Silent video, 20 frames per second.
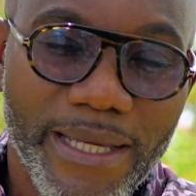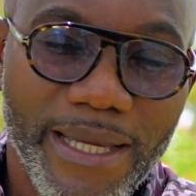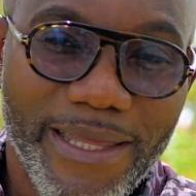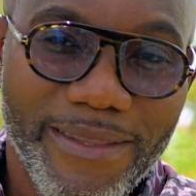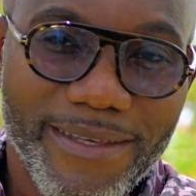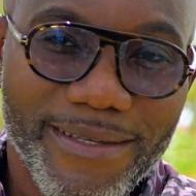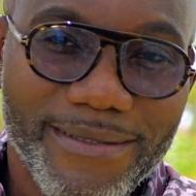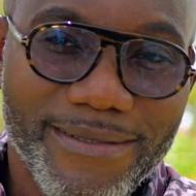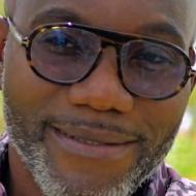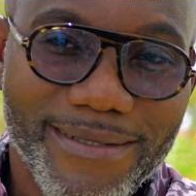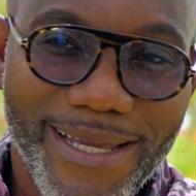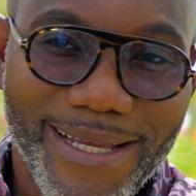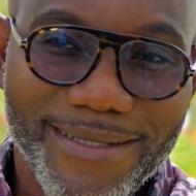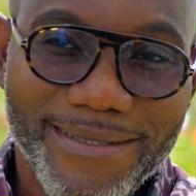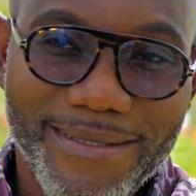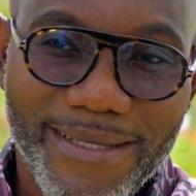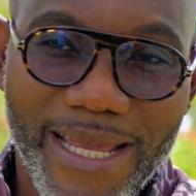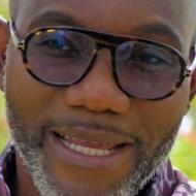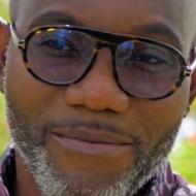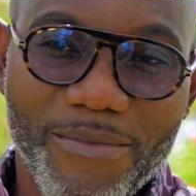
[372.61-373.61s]
In this
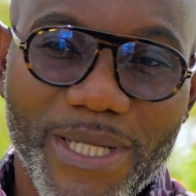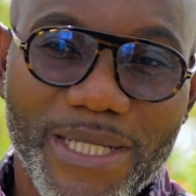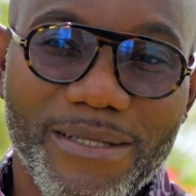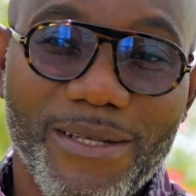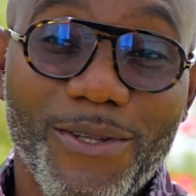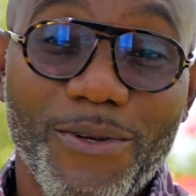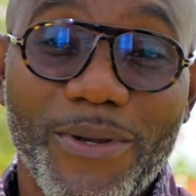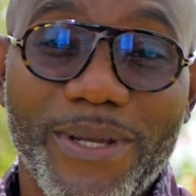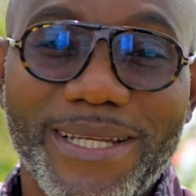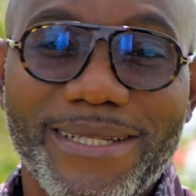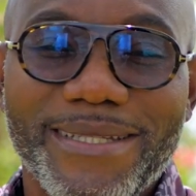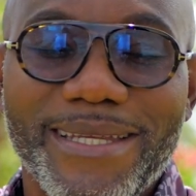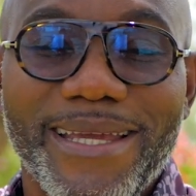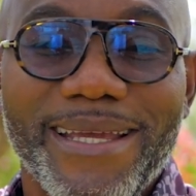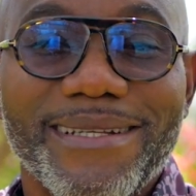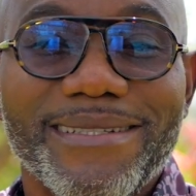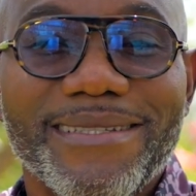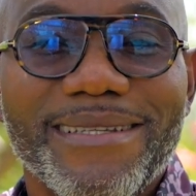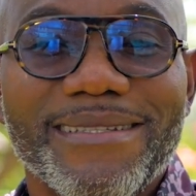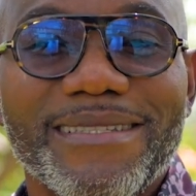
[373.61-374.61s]
next segment, Lorraine
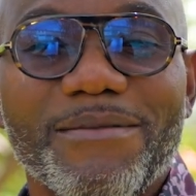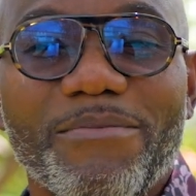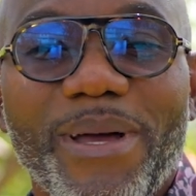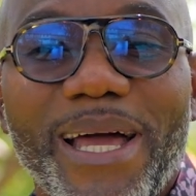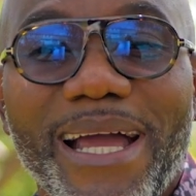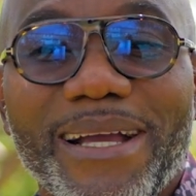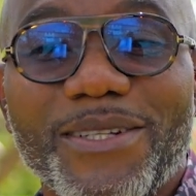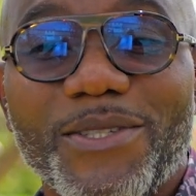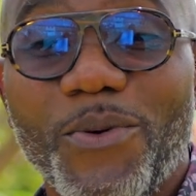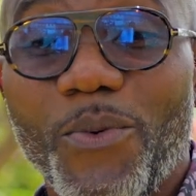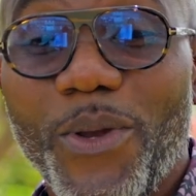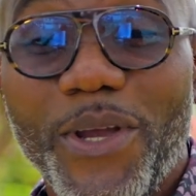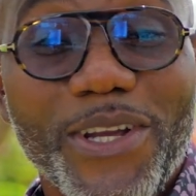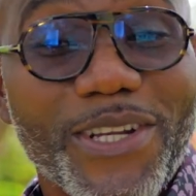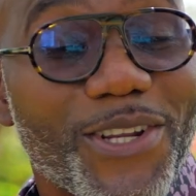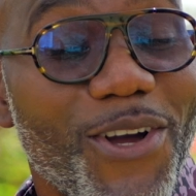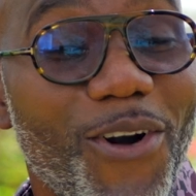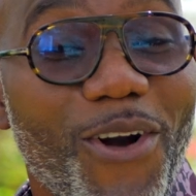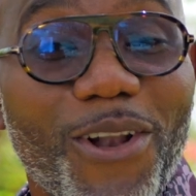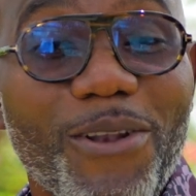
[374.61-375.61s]
takes us back to
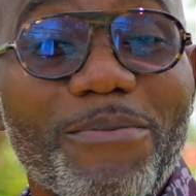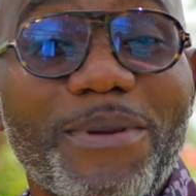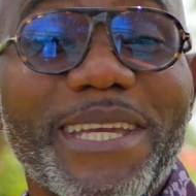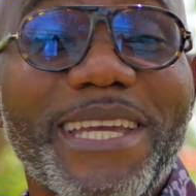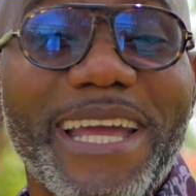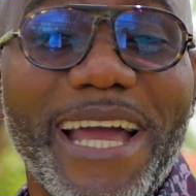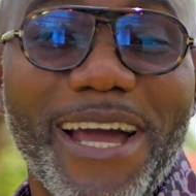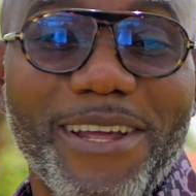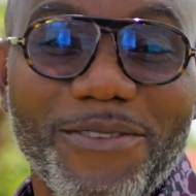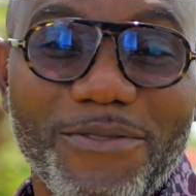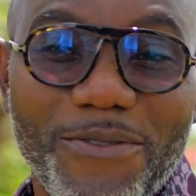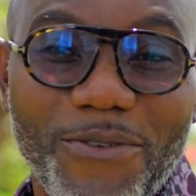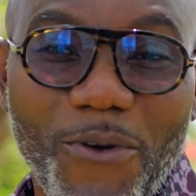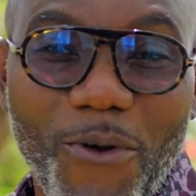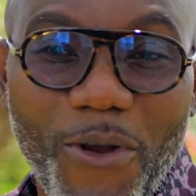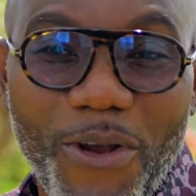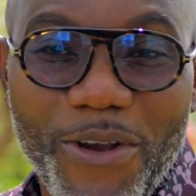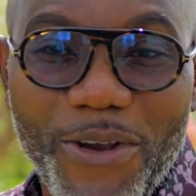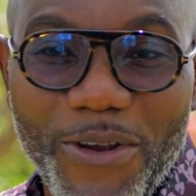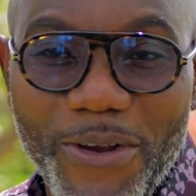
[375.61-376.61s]
where it all began
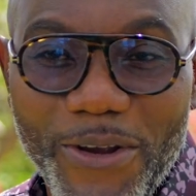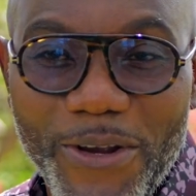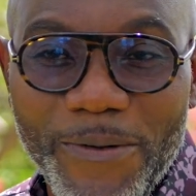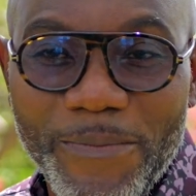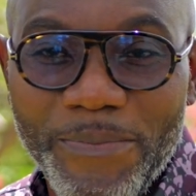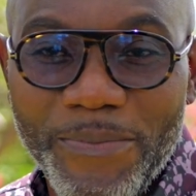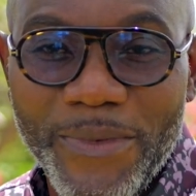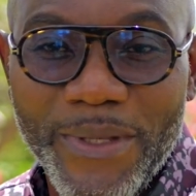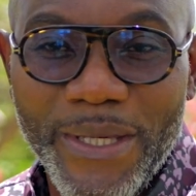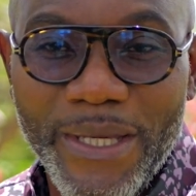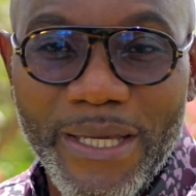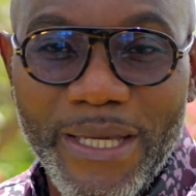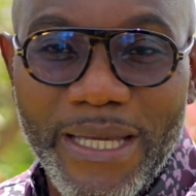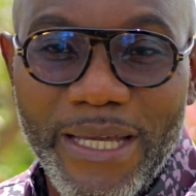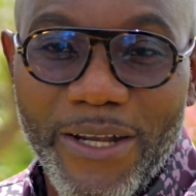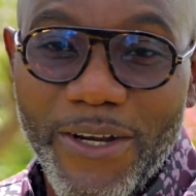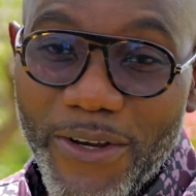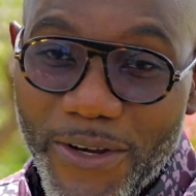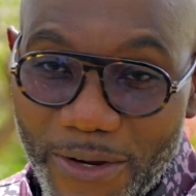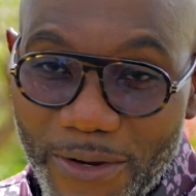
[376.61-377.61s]
for her
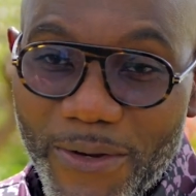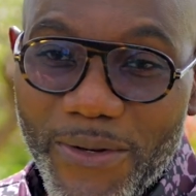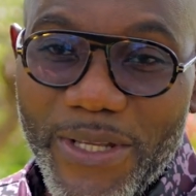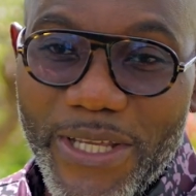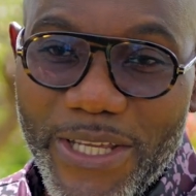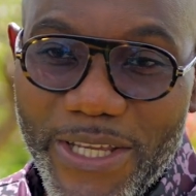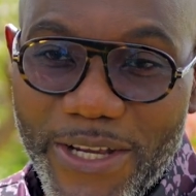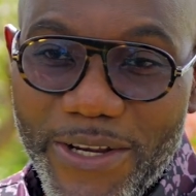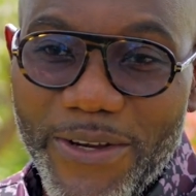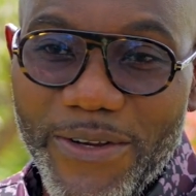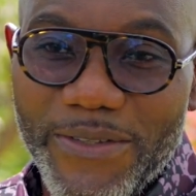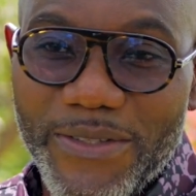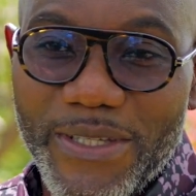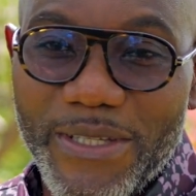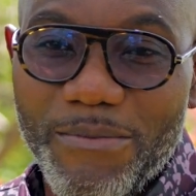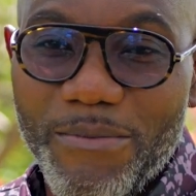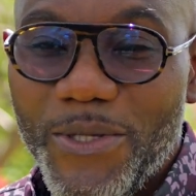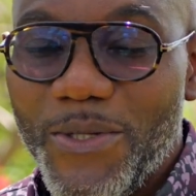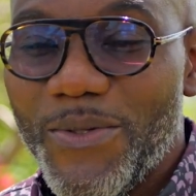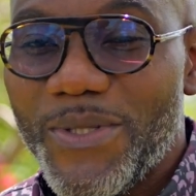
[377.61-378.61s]
early years
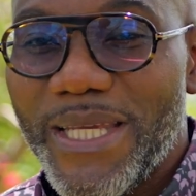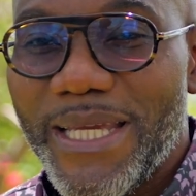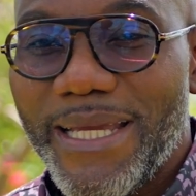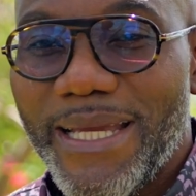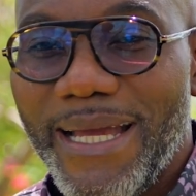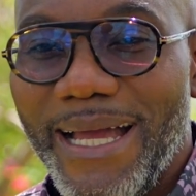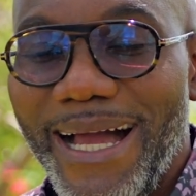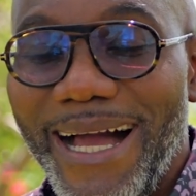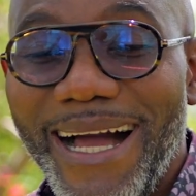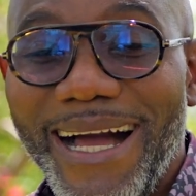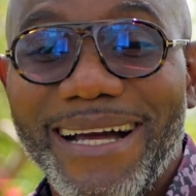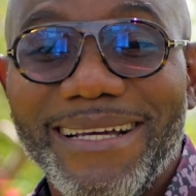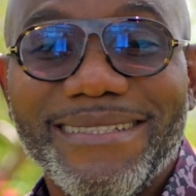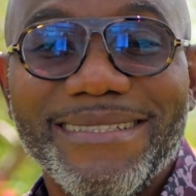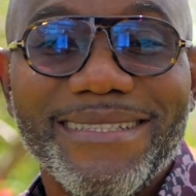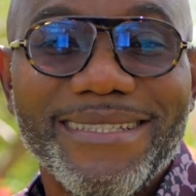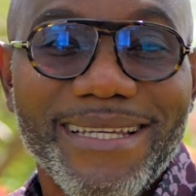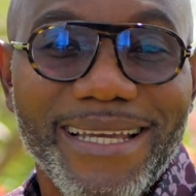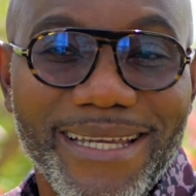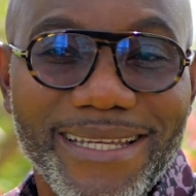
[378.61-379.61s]
in music
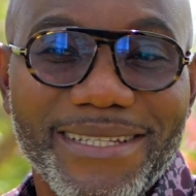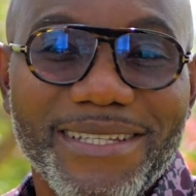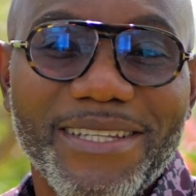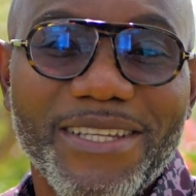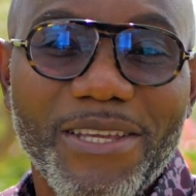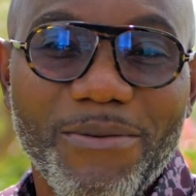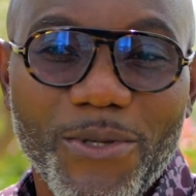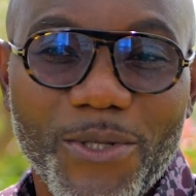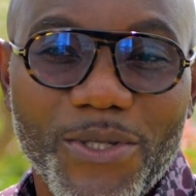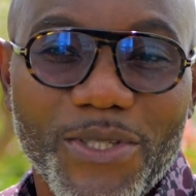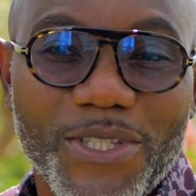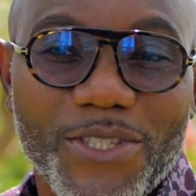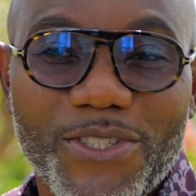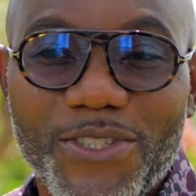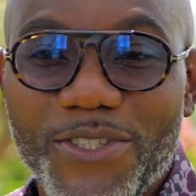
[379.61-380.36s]
and in community